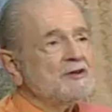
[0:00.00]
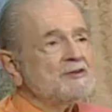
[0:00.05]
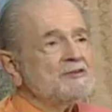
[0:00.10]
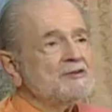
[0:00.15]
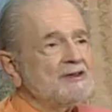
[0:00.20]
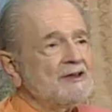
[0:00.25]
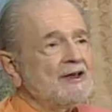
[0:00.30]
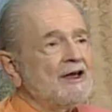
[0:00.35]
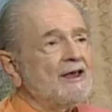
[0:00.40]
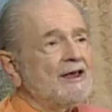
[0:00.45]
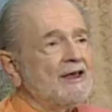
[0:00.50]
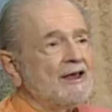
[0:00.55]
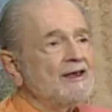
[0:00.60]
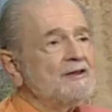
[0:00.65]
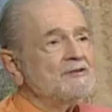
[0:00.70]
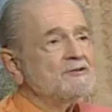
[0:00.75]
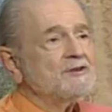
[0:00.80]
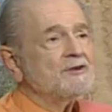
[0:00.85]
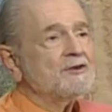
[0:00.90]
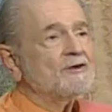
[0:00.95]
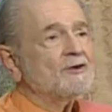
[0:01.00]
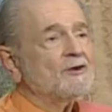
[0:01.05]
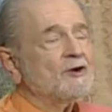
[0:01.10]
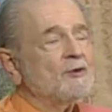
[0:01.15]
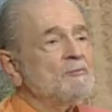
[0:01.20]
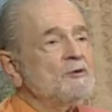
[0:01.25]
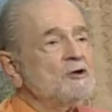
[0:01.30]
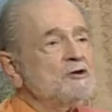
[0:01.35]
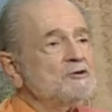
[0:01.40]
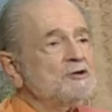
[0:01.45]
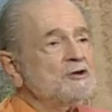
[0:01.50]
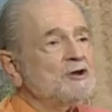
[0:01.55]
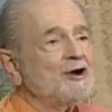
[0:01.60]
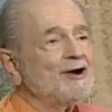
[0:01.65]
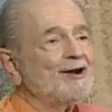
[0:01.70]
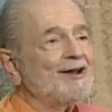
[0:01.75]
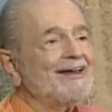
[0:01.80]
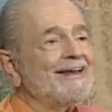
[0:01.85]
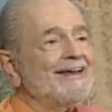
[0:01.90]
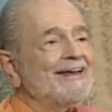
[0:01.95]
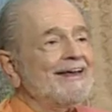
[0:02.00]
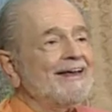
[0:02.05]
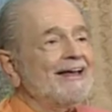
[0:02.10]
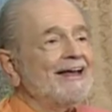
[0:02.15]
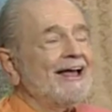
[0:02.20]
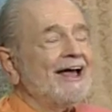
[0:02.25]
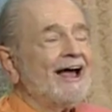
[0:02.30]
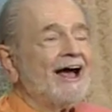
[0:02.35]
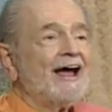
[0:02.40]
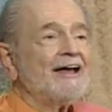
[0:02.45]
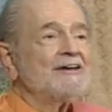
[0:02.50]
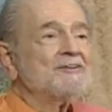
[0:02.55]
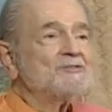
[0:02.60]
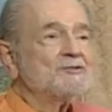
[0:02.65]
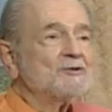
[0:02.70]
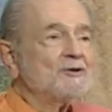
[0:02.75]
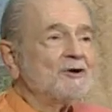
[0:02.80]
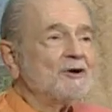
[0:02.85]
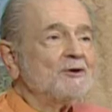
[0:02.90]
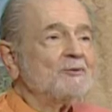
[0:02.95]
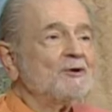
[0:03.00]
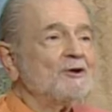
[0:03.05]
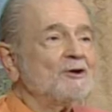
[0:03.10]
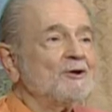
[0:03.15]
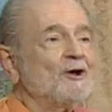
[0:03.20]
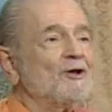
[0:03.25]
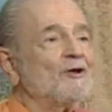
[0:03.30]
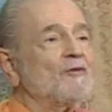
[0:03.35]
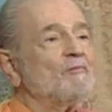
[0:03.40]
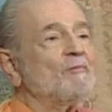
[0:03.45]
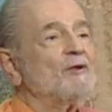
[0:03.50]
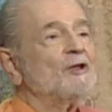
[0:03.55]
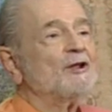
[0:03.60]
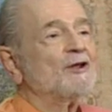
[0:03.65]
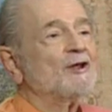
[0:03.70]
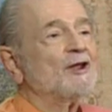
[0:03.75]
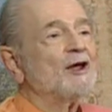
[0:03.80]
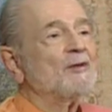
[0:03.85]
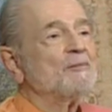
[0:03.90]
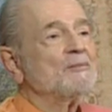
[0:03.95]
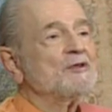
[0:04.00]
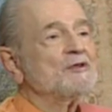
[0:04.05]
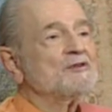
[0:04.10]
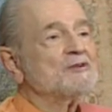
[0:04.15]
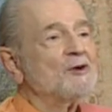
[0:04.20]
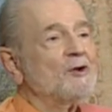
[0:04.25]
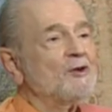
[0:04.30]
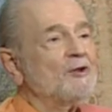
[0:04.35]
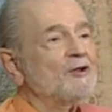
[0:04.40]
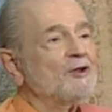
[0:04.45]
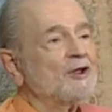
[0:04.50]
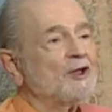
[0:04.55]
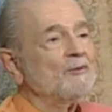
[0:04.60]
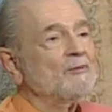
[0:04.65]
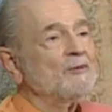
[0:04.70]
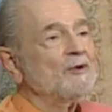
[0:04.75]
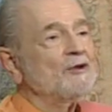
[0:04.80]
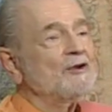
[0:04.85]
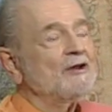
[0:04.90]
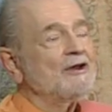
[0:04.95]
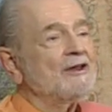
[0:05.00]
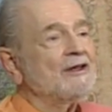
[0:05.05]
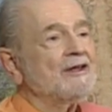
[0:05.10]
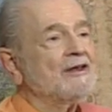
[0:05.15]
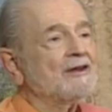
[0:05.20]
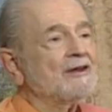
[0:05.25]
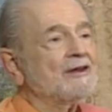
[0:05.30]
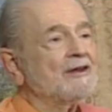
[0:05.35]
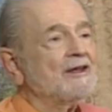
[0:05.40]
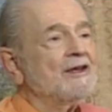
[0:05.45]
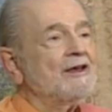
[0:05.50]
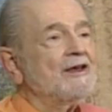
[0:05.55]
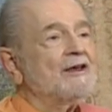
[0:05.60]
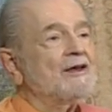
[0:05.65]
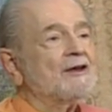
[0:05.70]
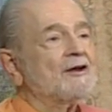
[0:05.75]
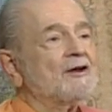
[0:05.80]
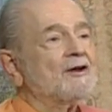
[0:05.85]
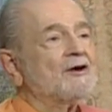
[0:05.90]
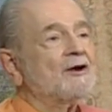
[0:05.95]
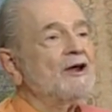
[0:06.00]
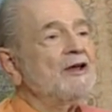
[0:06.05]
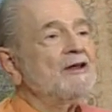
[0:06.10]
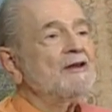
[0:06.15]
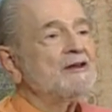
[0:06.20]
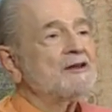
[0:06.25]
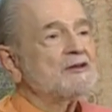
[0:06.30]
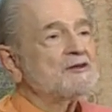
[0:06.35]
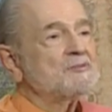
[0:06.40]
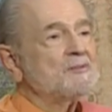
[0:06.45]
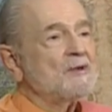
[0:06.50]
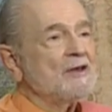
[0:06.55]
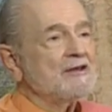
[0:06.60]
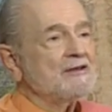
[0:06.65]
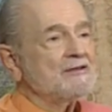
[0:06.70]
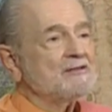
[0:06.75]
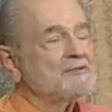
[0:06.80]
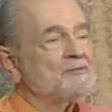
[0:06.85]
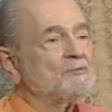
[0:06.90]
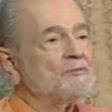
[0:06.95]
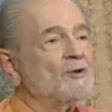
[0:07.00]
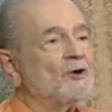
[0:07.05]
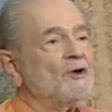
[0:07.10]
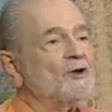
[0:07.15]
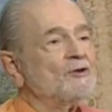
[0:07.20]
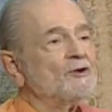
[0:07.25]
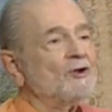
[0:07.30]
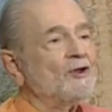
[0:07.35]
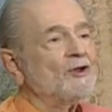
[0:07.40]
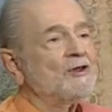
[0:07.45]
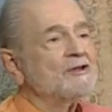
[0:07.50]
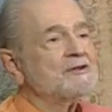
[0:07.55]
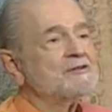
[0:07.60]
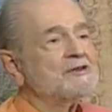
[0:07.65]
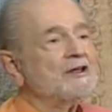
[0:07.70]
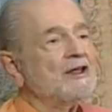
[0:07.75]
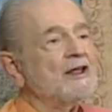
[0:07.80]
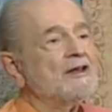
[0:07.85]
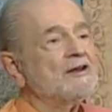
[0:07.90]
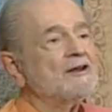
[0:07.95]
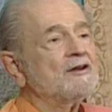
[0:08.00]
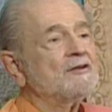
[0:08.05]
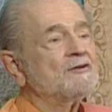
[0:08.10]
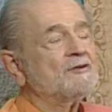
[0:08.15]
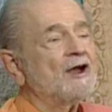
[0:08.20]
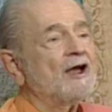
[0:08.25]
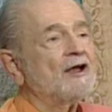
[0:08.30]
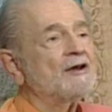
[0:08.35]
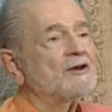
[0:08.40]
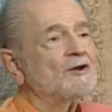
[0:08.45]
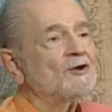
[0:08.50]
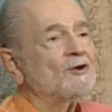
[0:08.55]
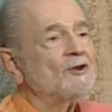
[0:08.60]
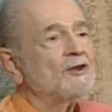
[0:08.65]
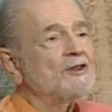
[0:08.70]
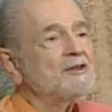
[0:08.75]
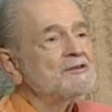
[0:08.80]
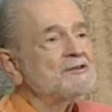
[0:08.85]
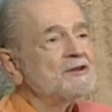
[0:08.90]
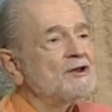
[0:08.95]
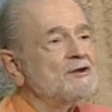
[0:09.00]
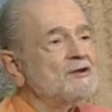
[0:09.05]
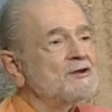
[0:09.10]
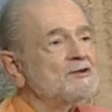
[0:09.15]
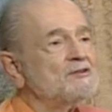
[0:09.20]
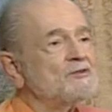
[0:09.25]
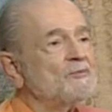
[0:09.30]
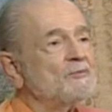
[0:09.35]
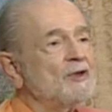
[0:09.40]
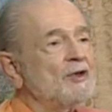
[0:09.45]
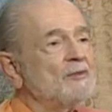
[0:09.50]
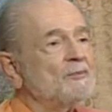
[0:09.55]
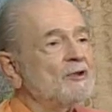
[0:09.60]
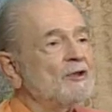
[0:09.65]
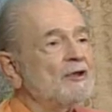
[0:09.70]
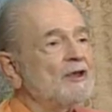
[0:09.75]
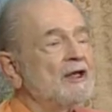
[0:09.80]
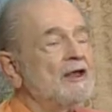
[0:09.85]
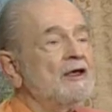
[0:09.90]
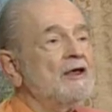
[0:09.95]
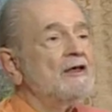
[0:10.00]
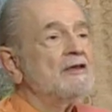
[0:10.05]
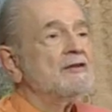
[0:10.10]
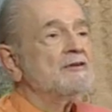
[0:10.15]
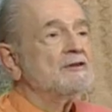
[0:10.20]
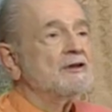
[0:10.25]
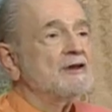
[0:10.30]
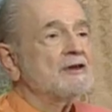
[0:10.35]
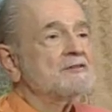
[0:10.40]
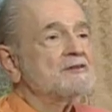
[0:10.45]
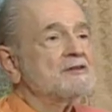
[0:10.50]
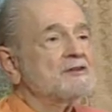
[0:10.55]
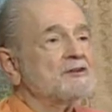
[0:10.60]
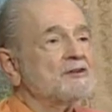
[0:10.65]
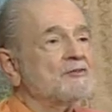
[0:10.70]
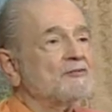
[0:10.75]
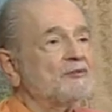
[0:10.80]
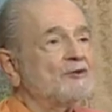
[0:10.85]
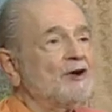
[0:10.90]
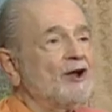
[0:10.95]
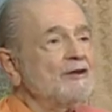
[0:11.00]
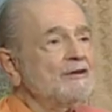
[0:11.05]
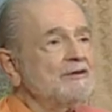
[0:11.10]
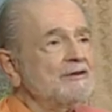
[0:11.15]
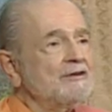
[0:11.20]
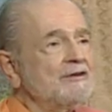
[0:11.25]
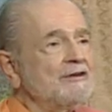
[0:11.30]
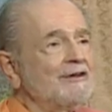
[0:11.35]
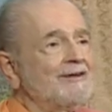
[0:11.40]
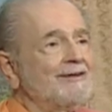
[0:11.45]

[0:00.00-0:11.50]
a CIA agent or a missionary, I surely would not have built up this whole community at great expense, bought all this land, attracted all these hundreds of people just as a front.